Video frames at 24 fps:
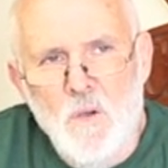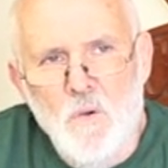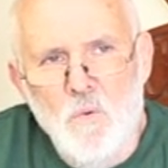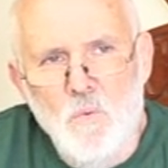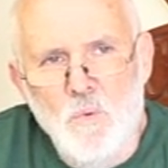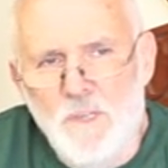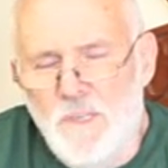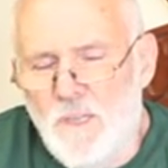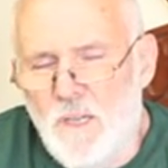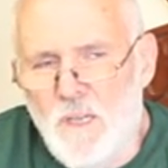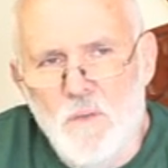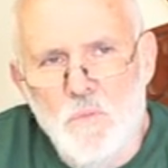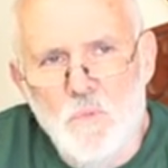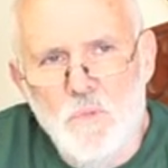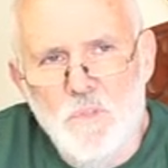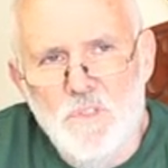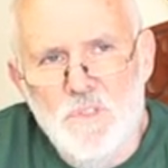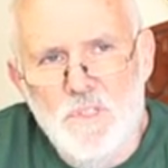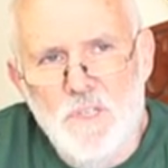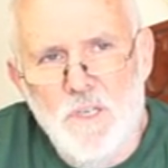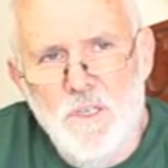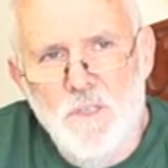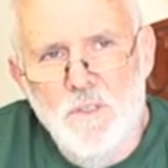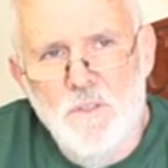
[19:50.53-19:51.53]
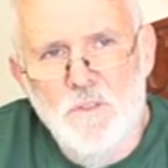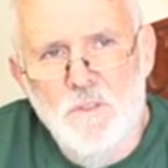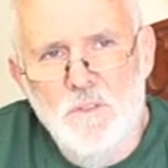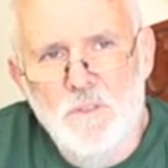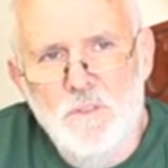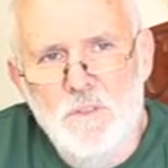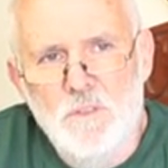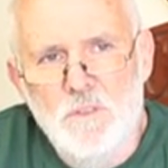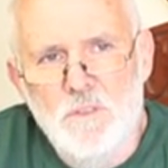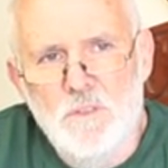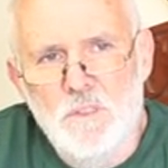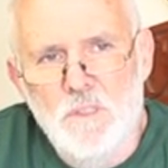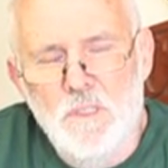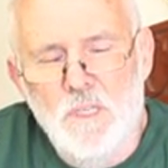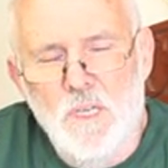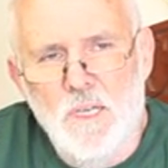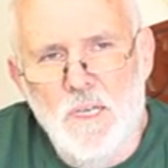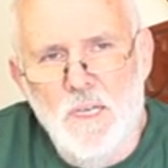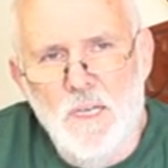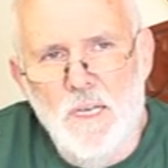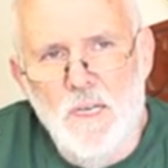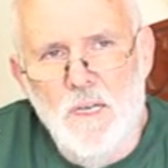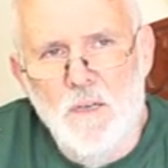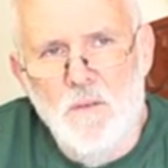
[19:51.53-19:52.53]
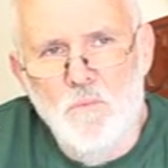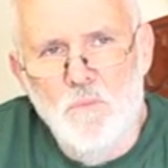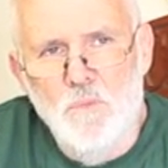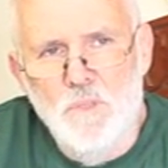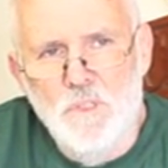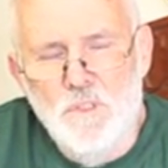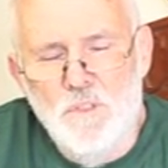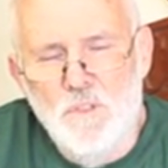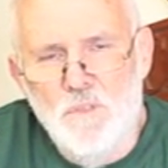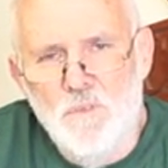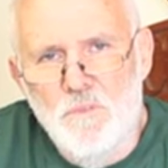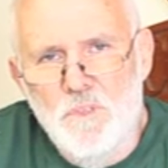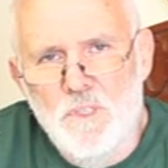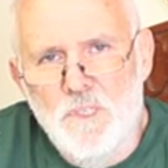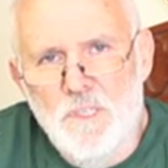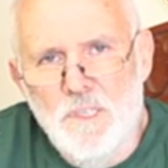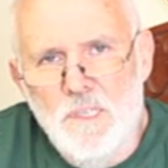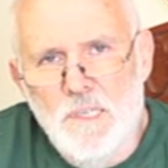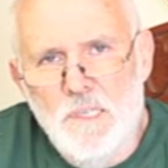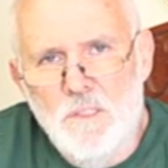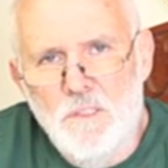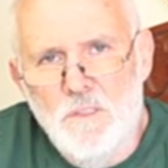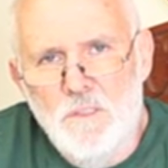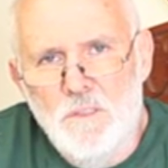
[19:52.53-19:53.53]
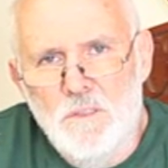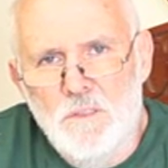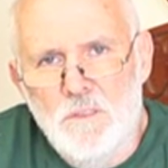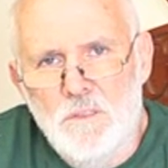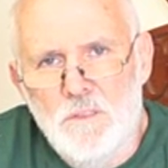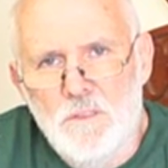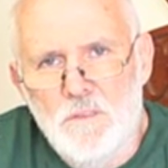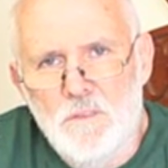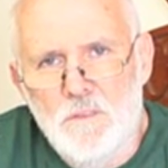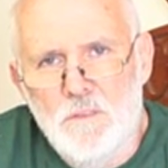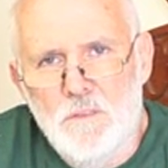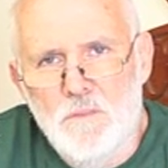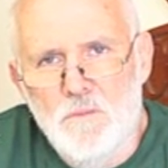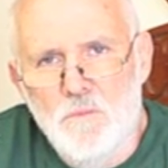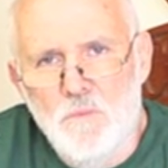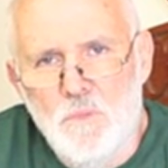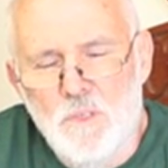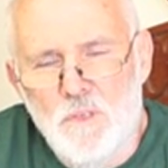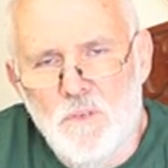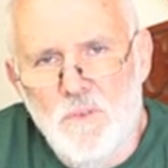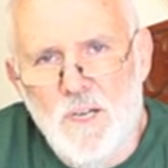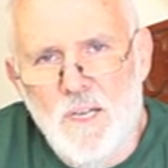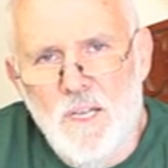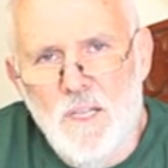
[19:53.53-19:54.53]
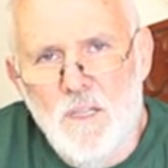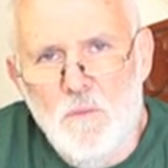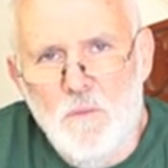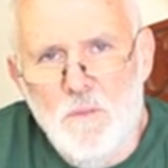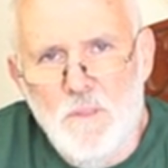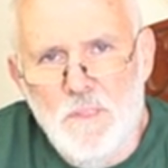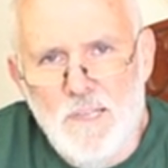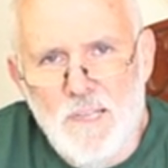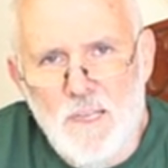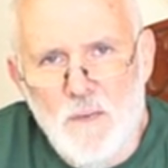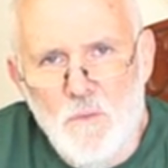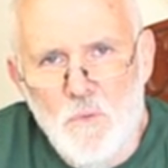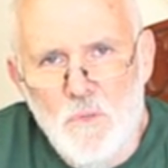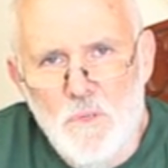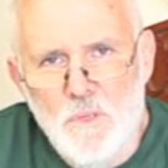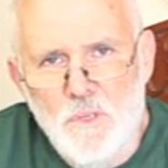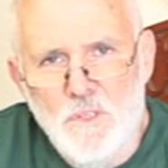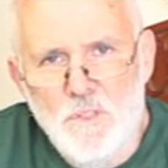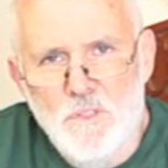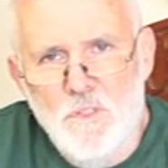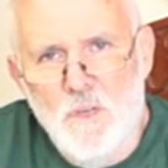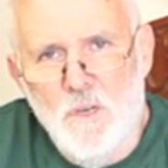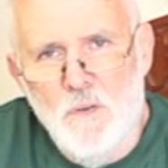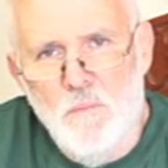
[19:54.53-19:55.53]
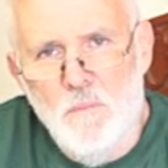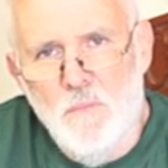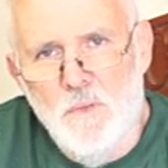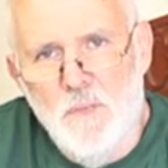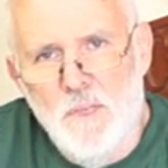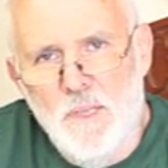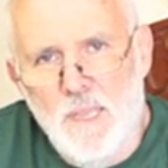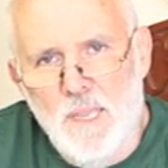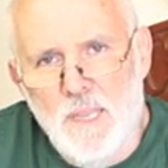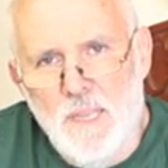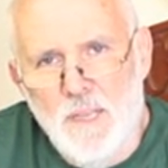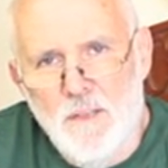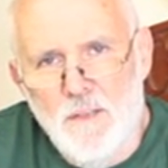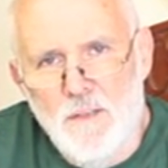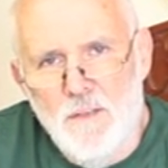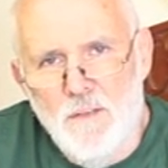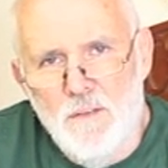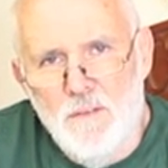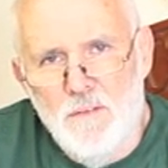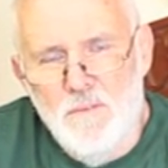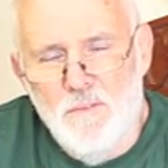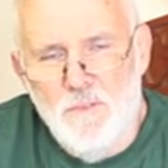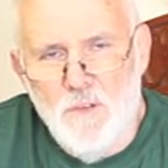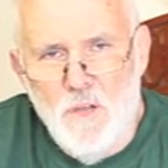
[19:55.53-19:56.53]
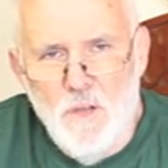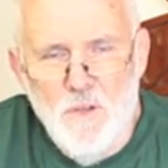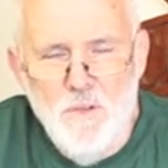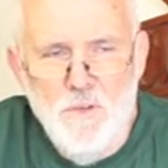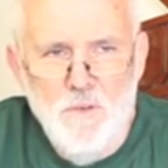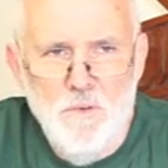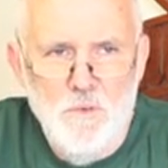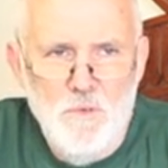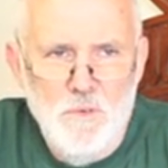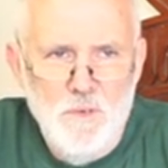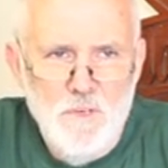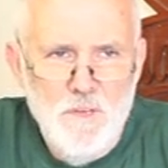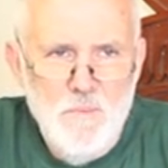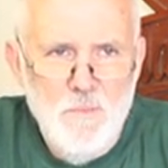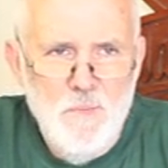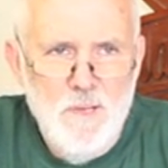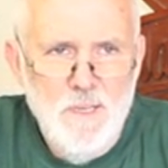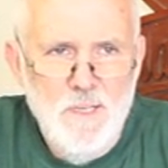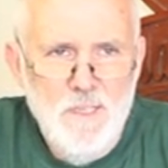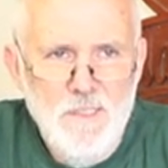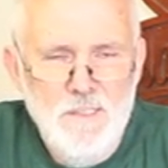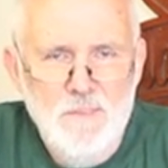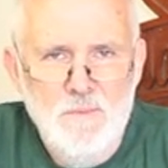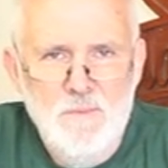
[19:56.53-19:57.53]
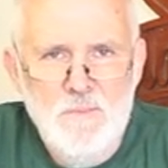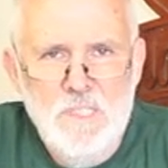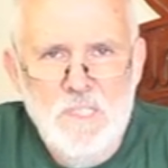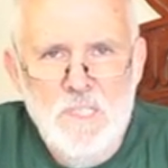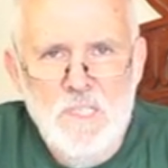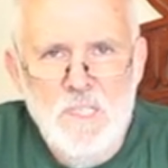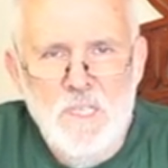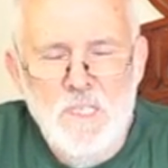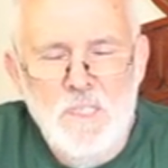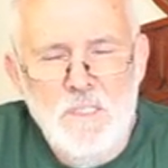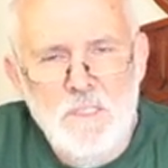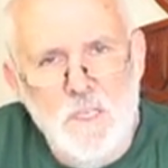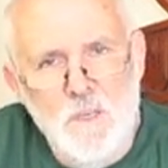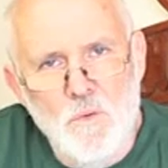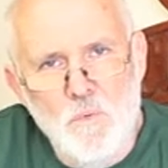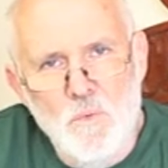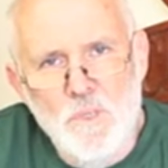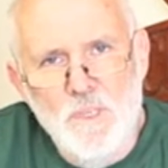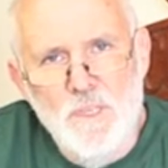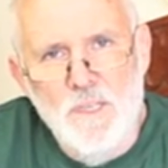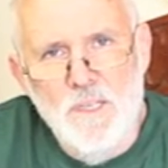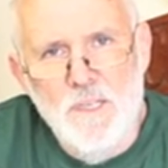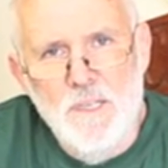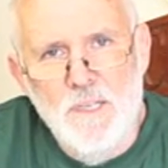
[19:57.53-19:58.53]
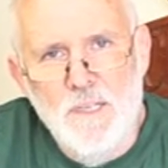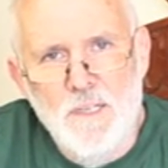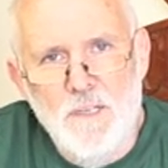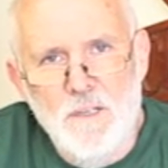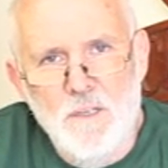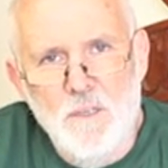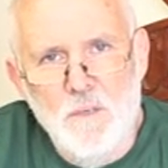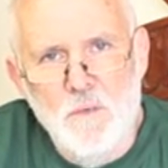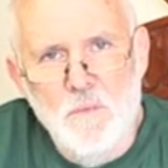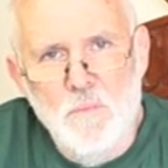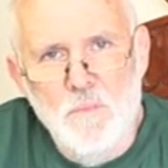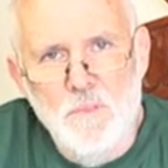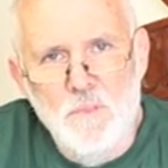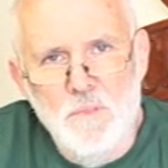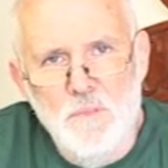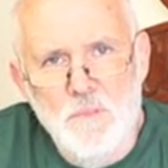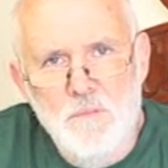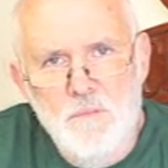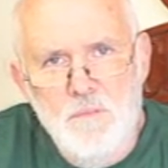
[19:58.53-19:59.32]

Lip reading: We go to wood shows, we do videos, we're available at our workshop and phone or email, so we're here to help you.